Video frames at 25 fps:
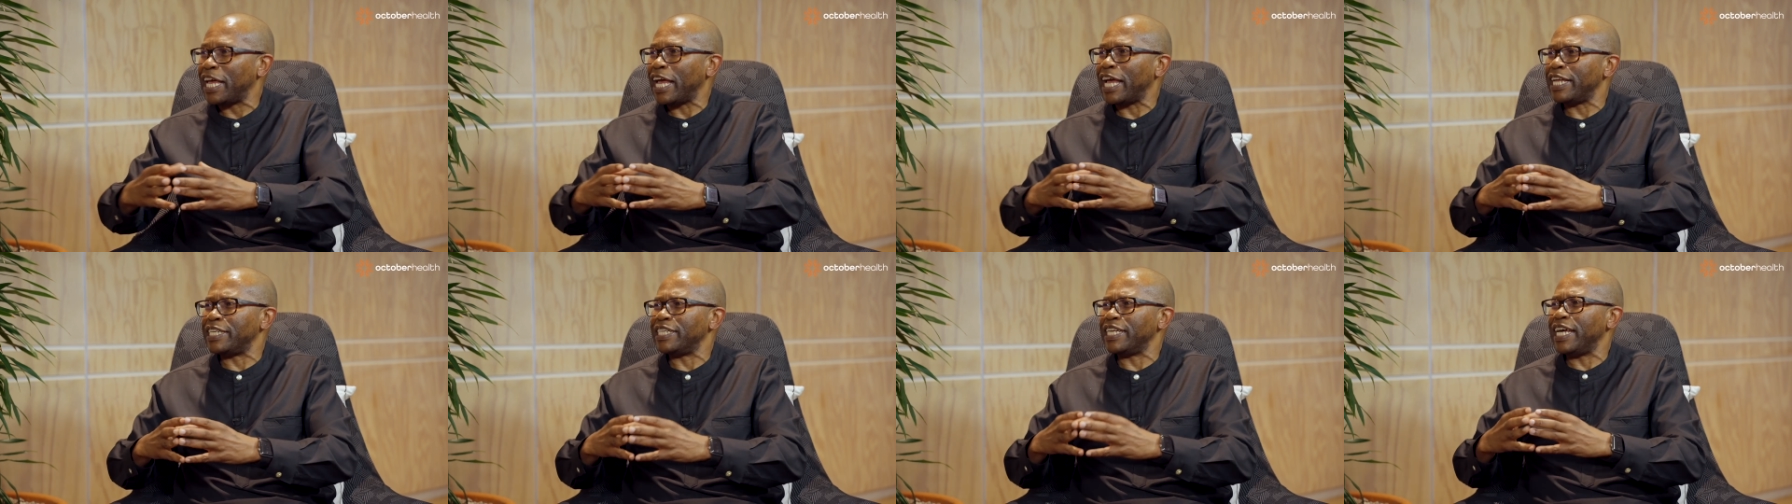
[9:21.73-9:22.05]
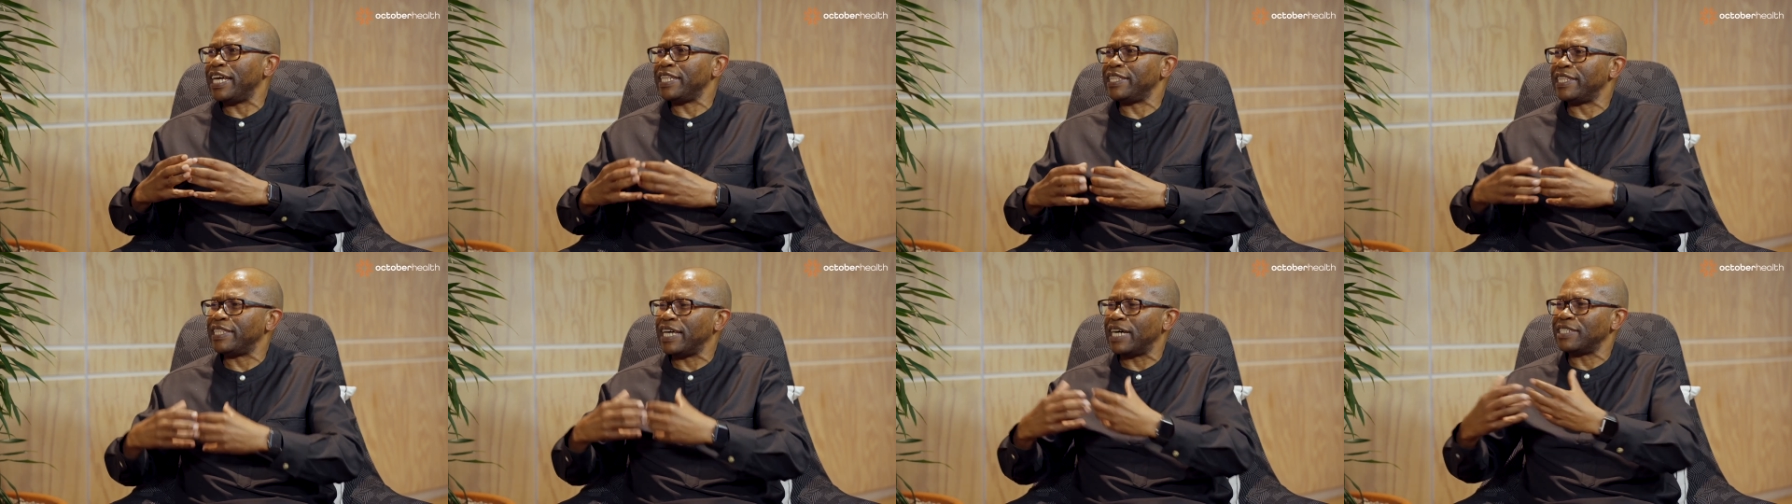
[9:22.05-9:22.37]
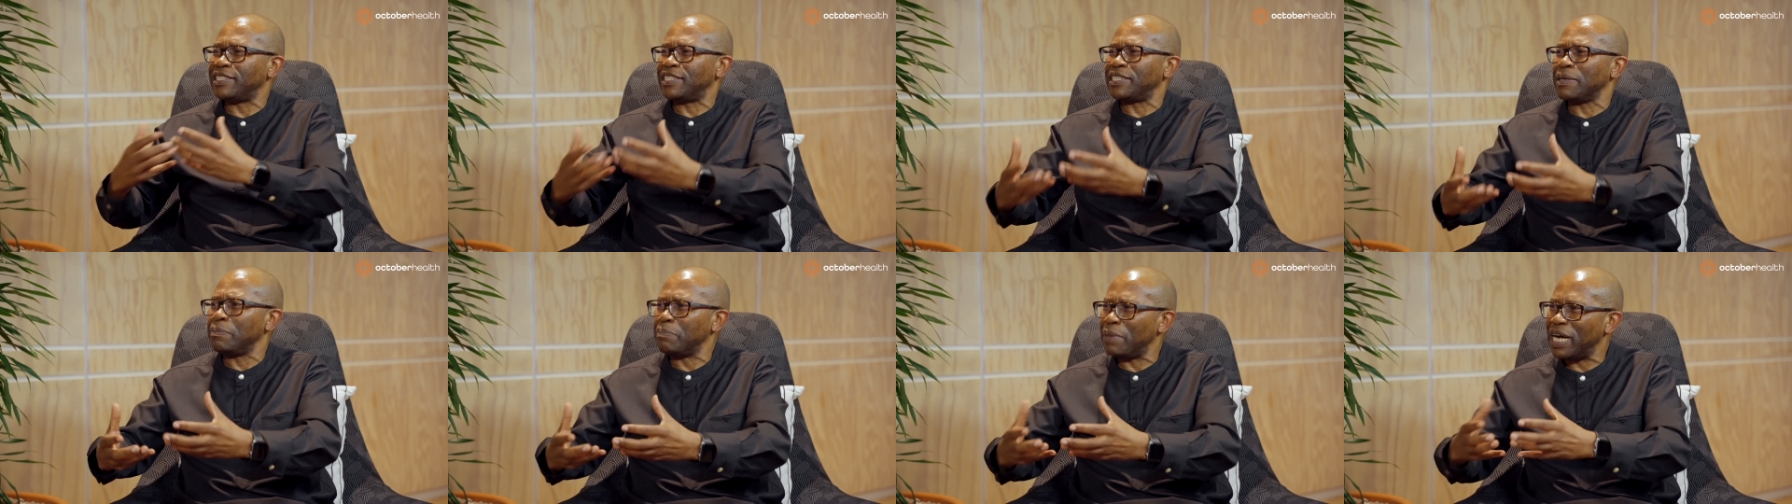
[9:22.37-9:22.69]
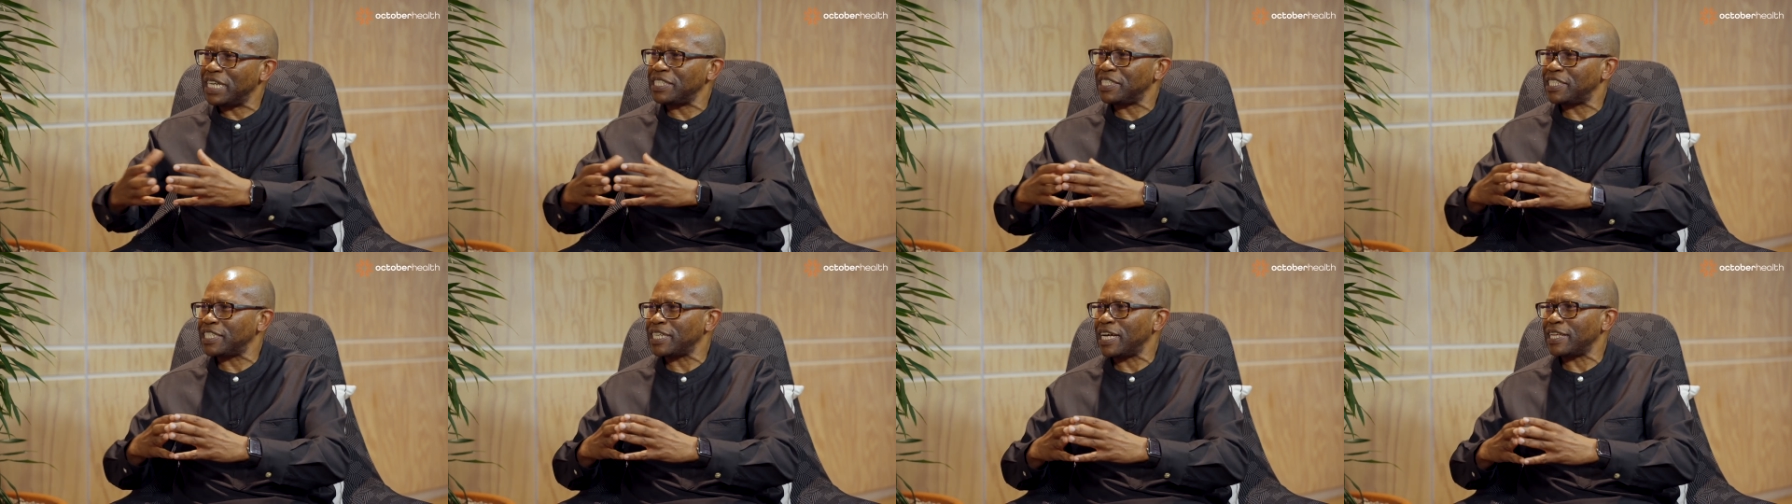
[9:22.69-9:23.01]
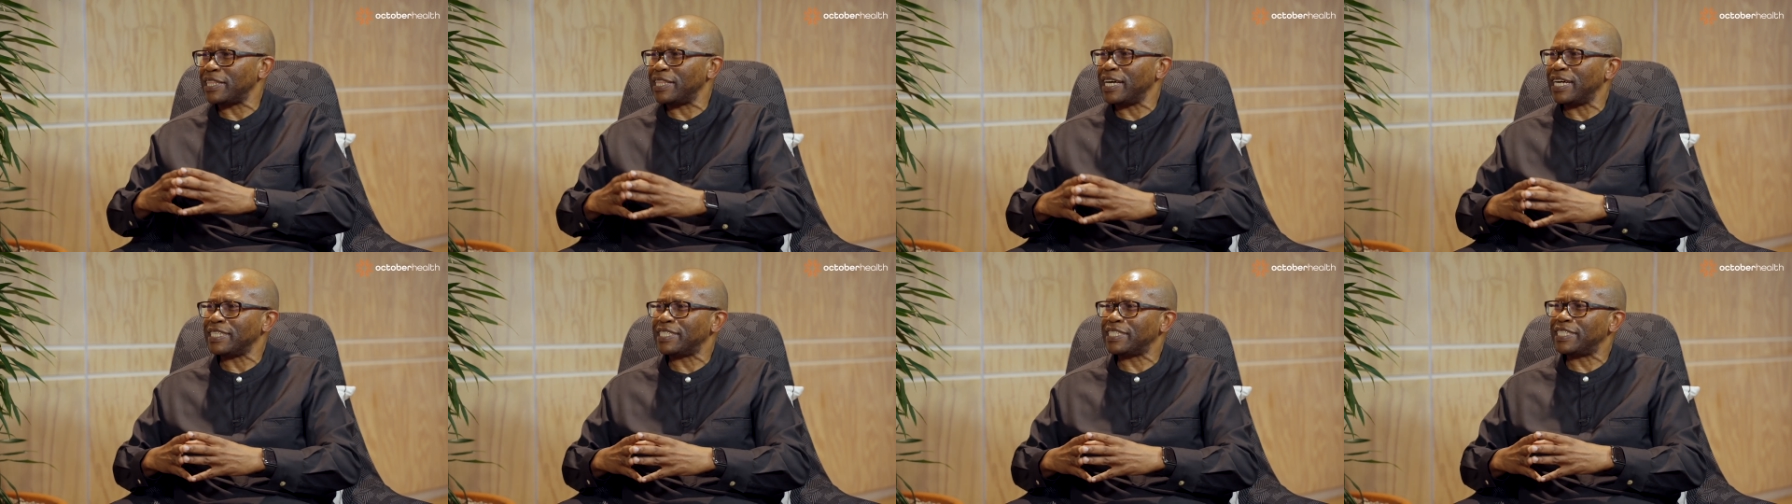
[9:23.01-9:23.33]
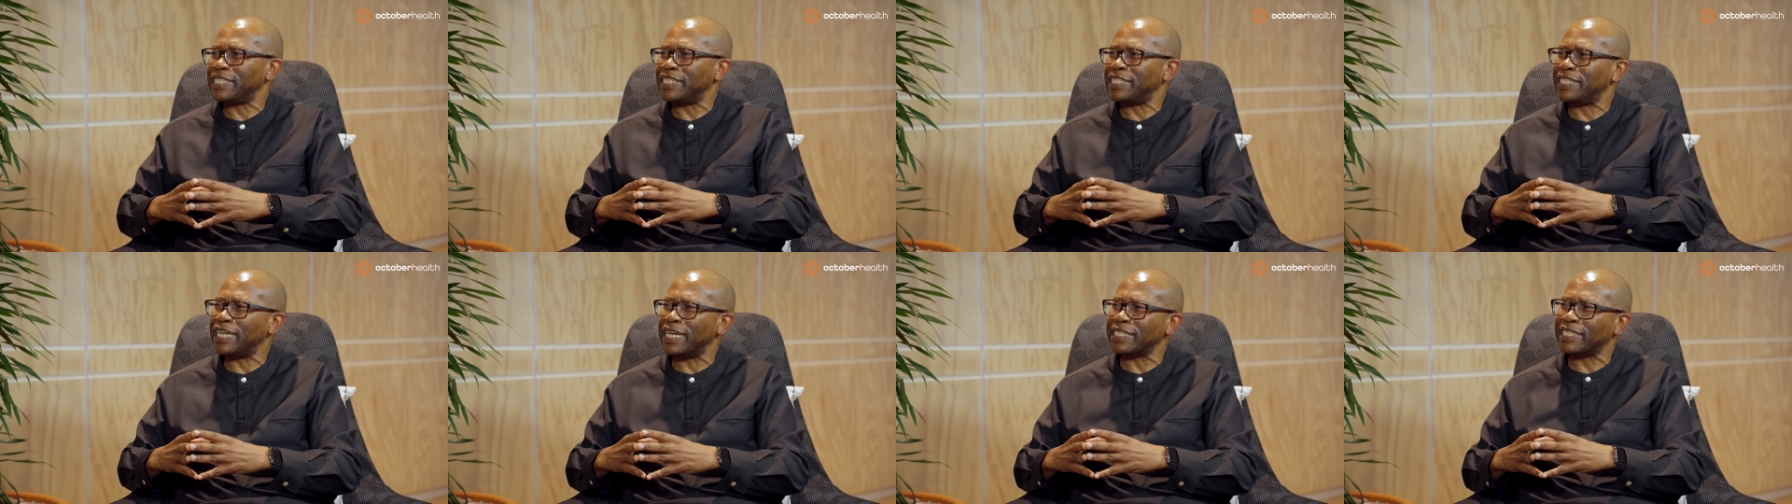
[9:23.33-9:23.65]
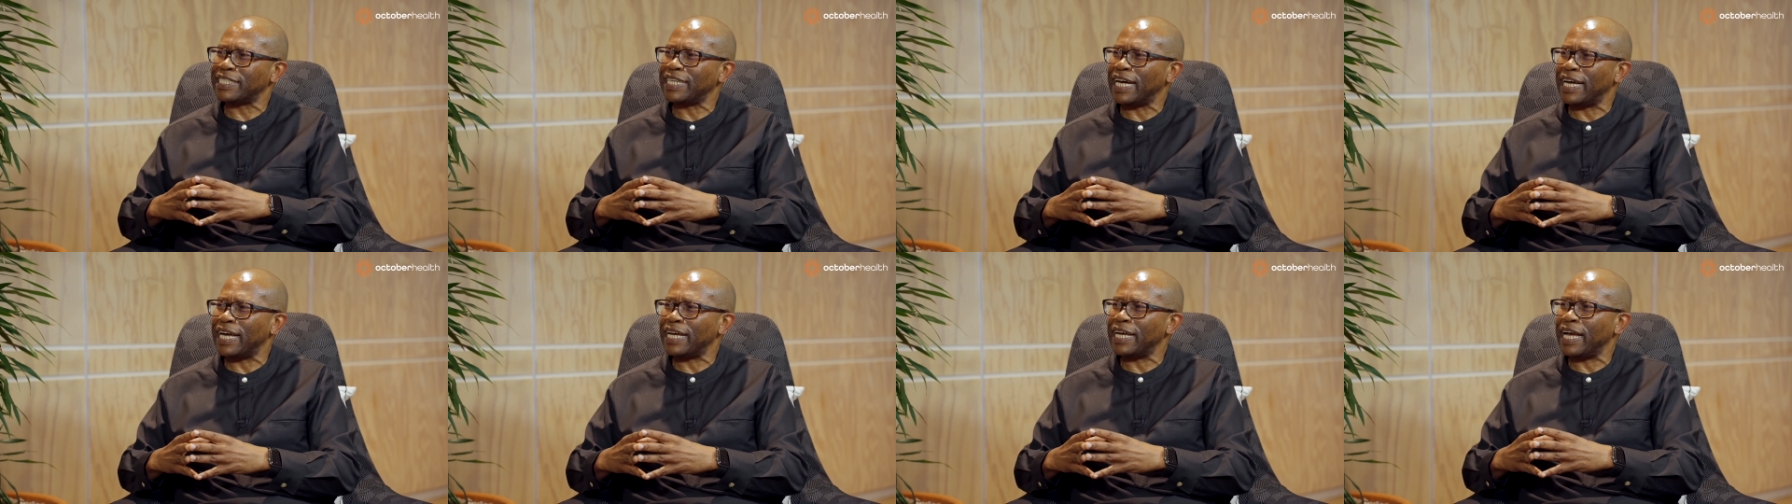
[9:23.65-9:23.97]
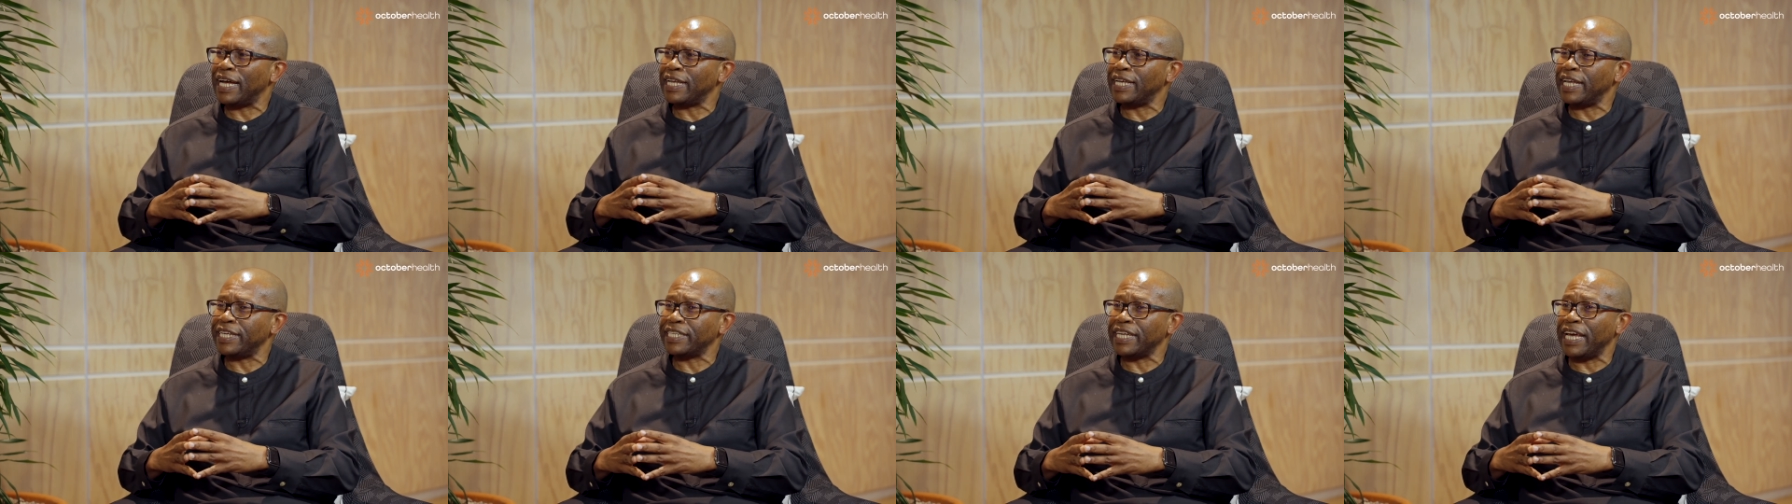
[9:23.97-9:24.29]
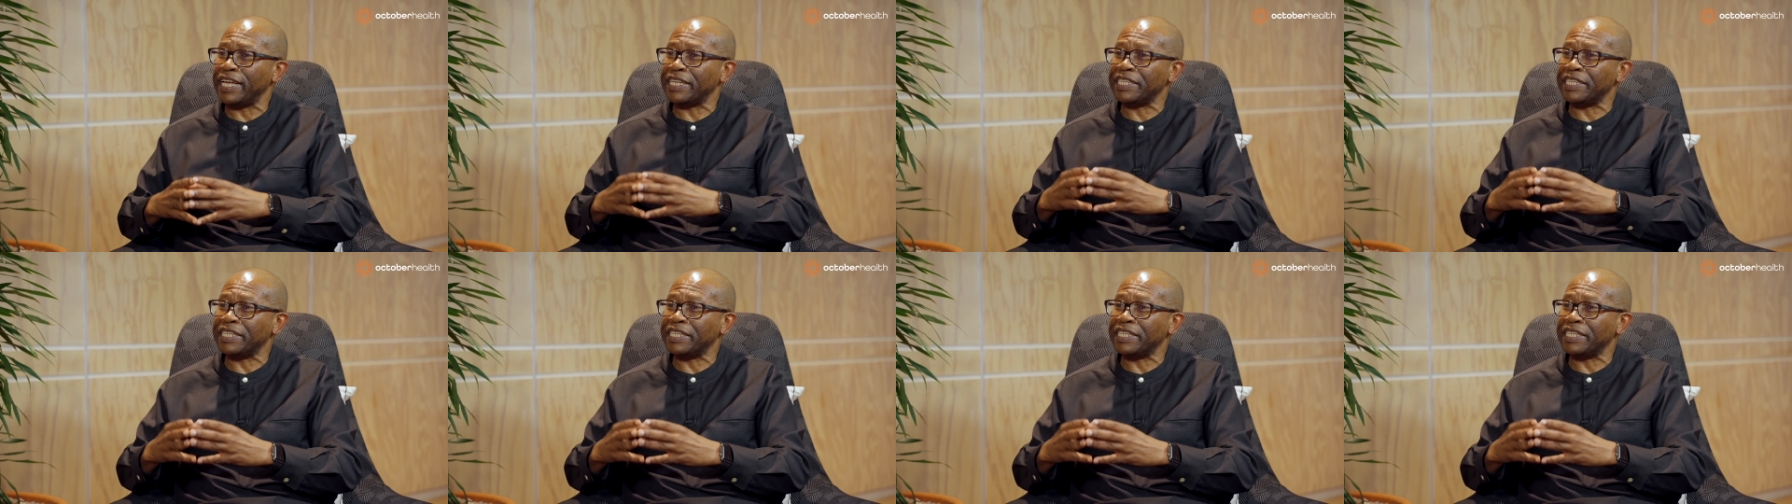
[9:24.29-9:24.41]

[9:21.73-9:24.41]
And that's a mantra that I learned.